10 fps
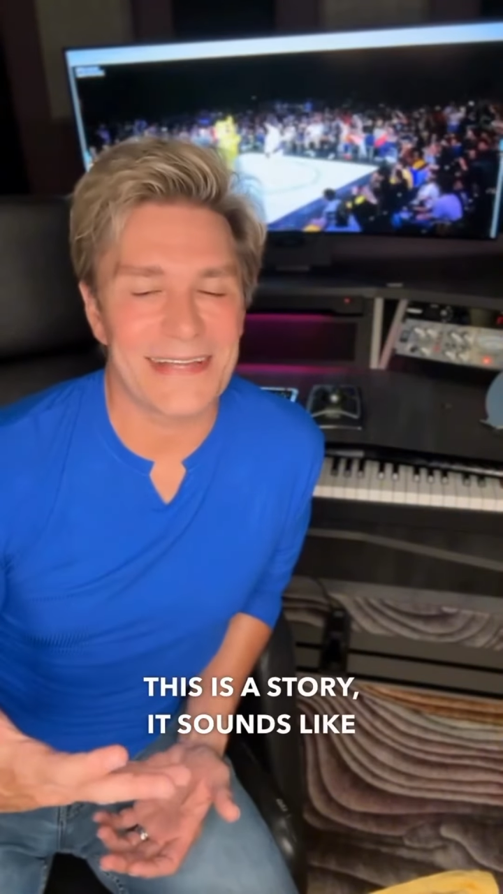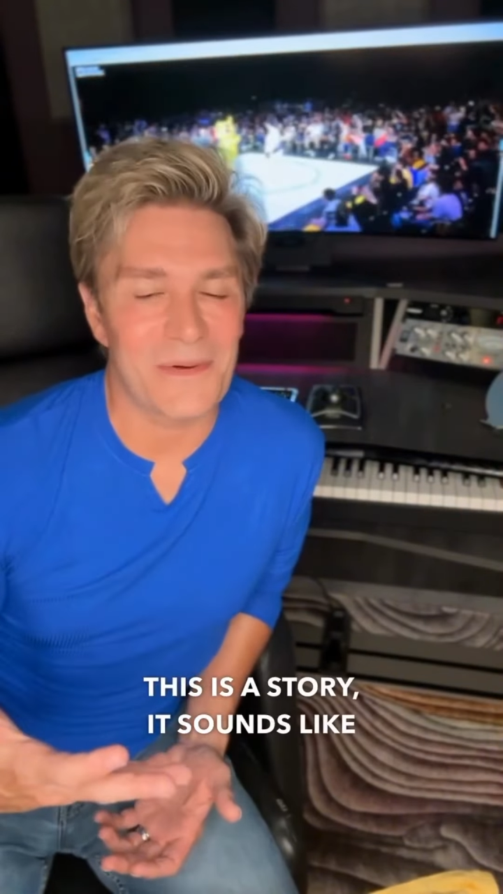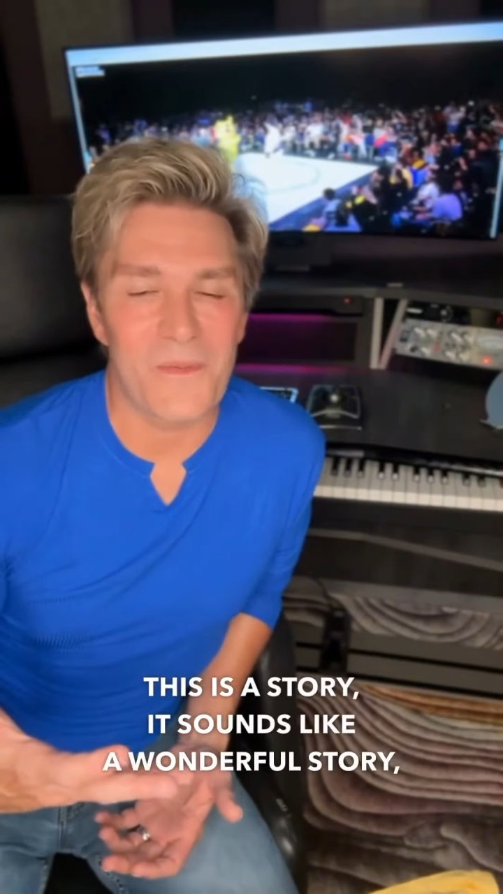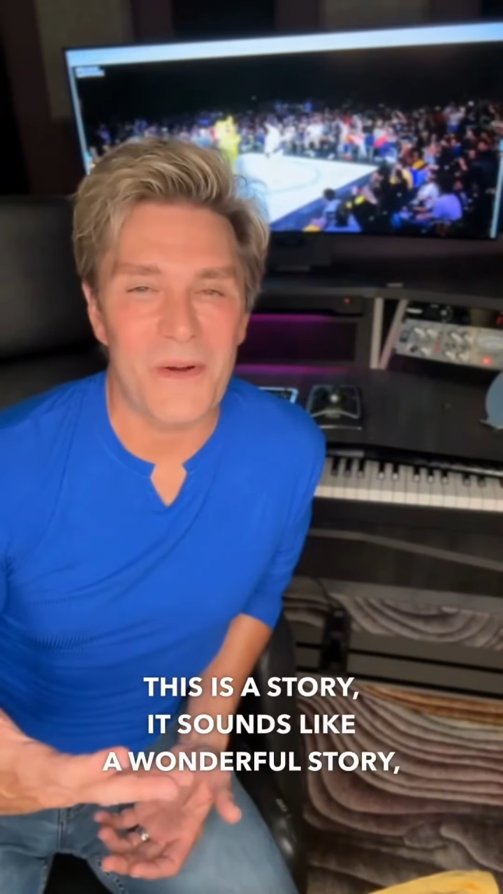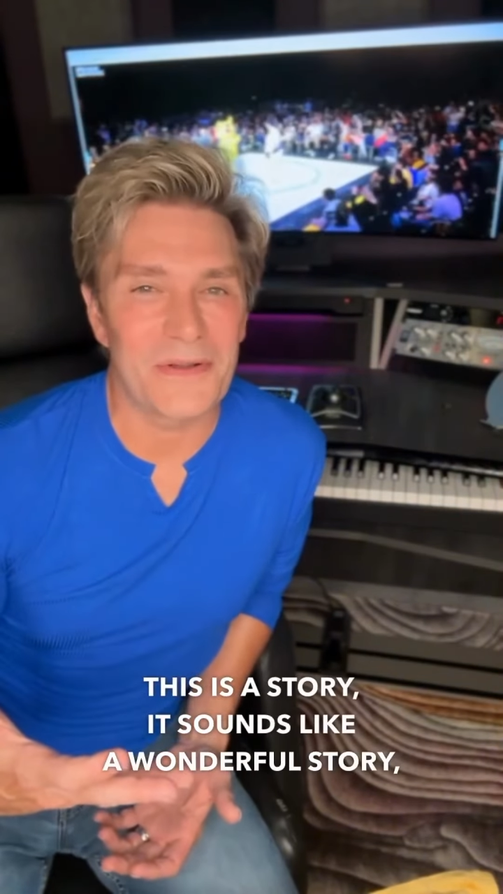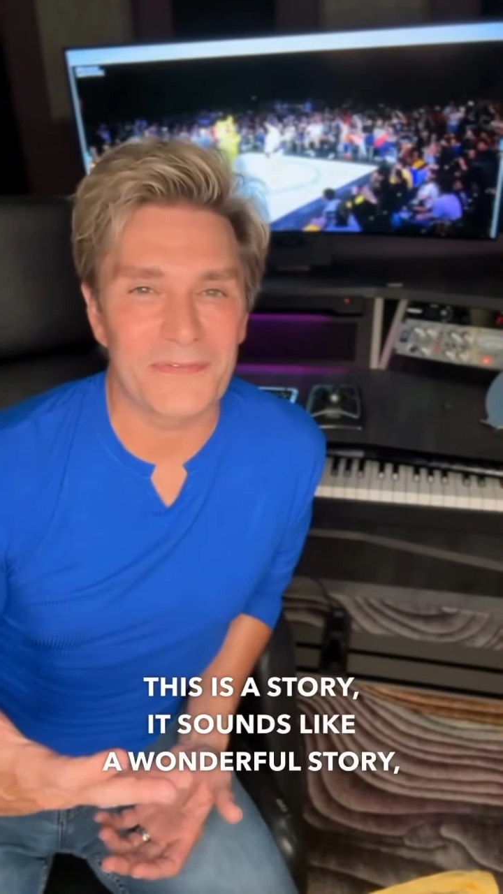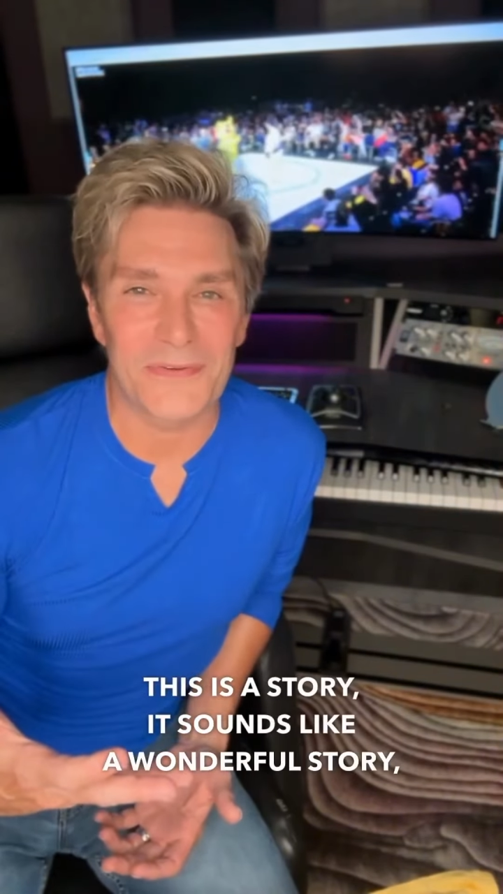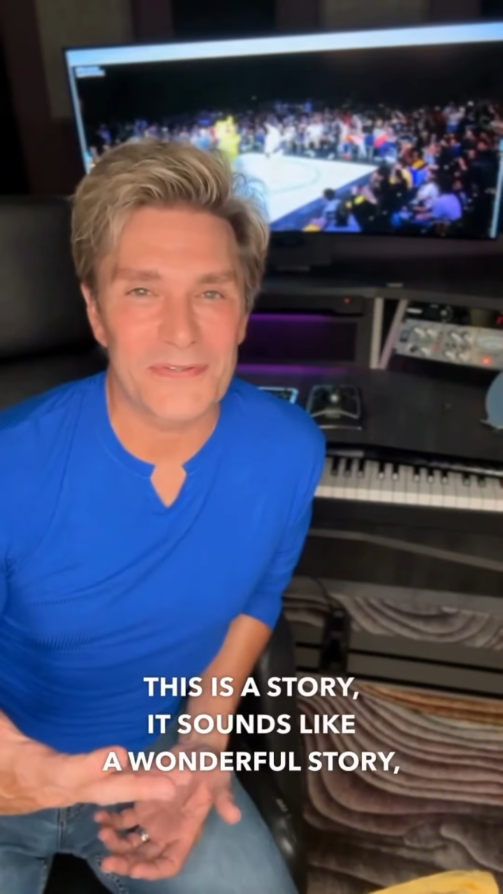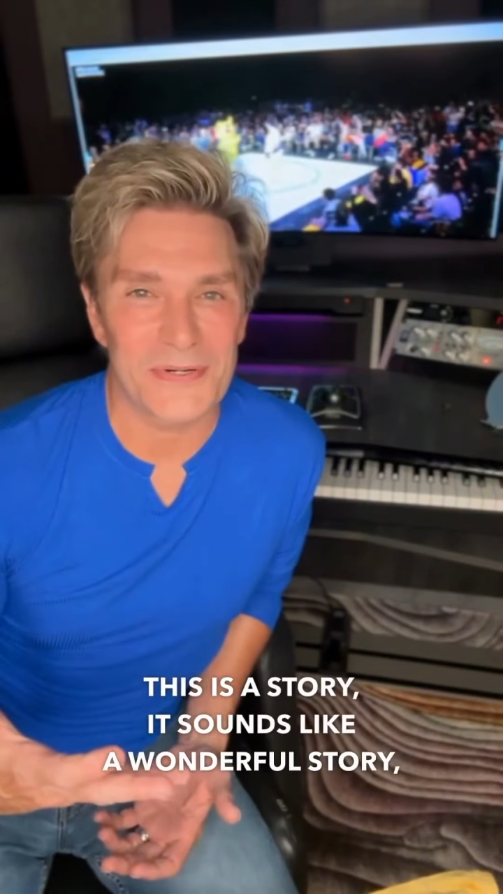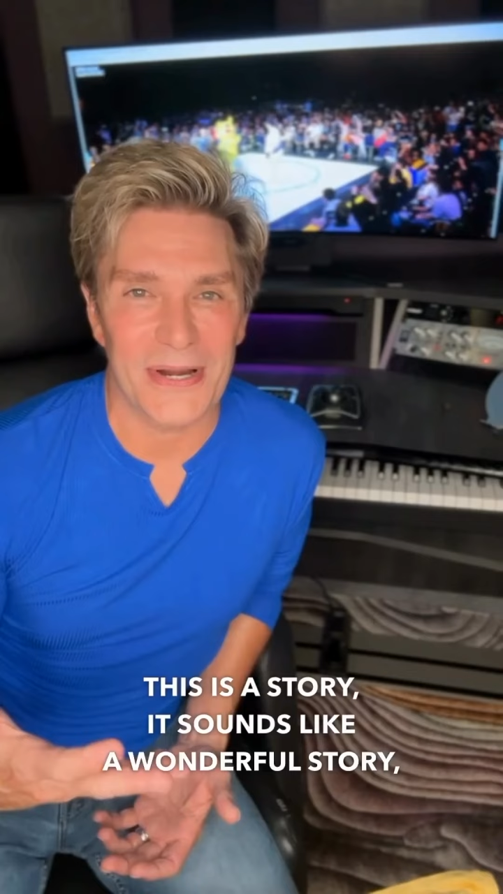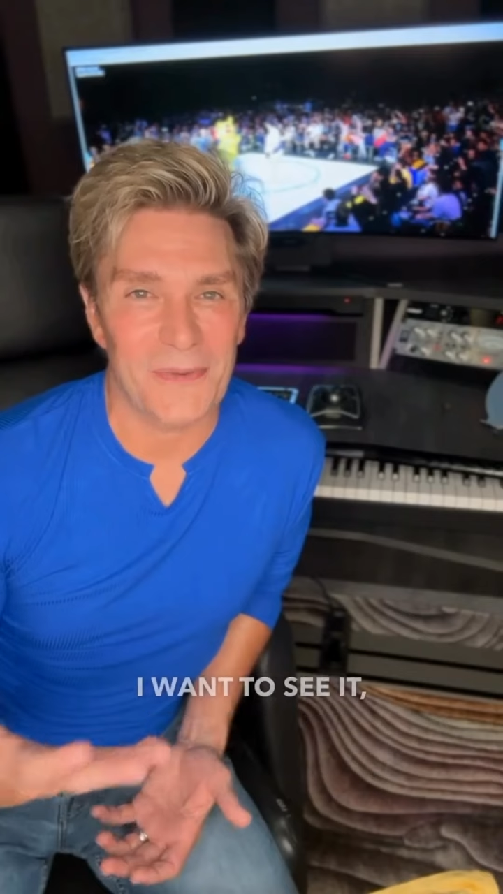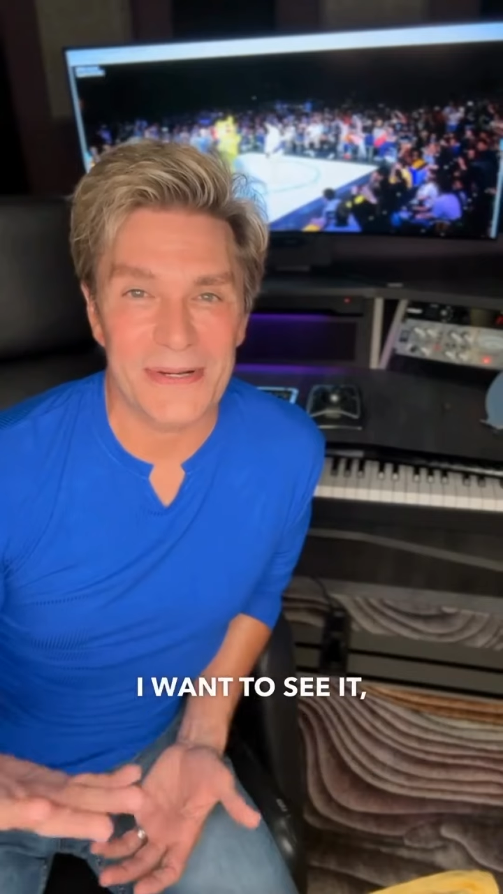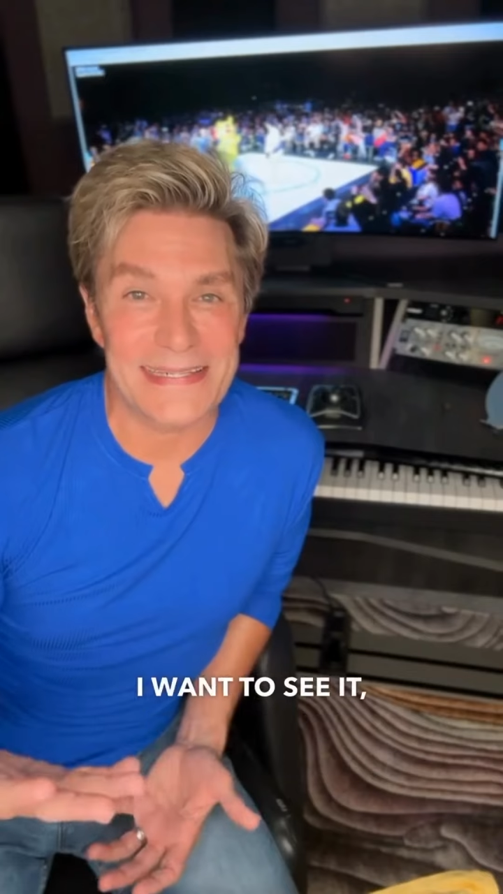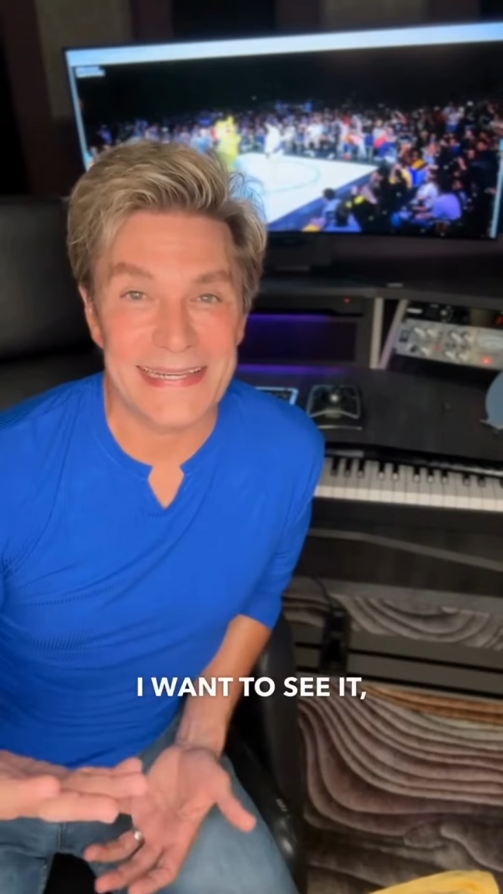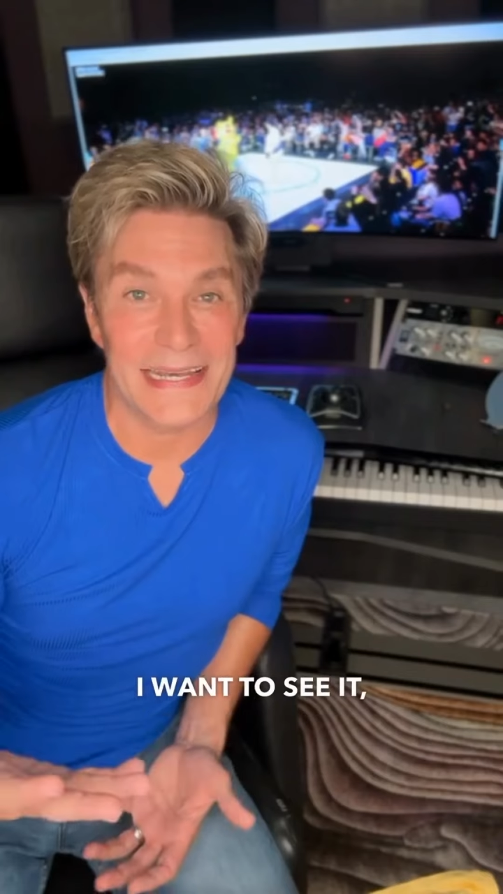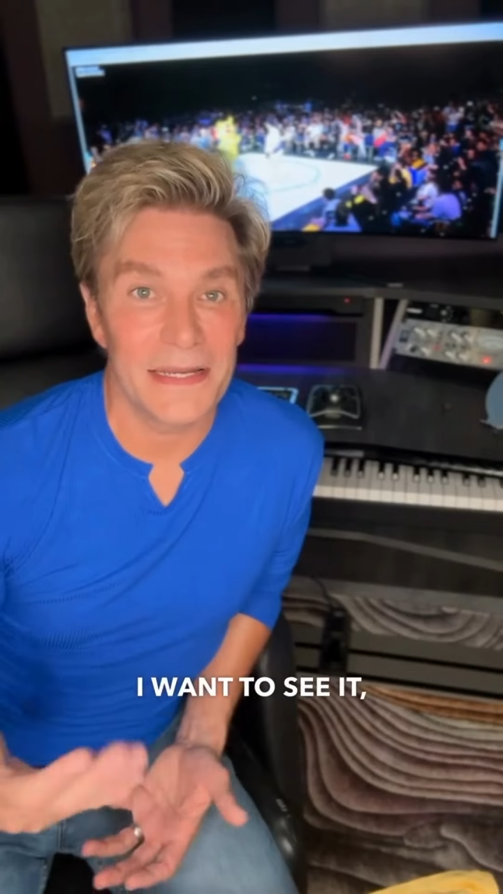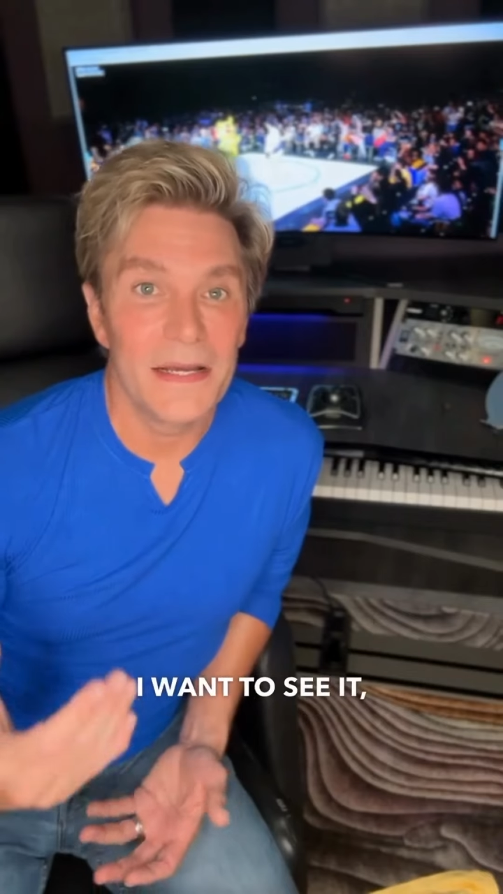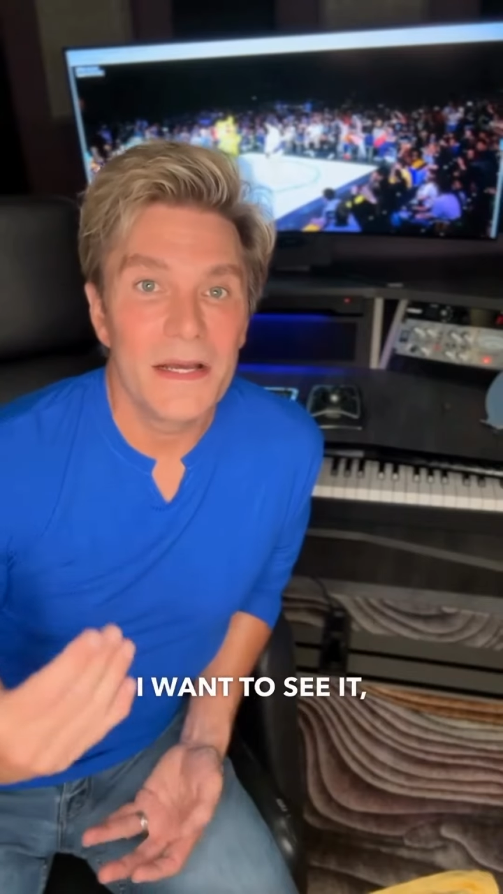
like a wonderful story. I want to see it.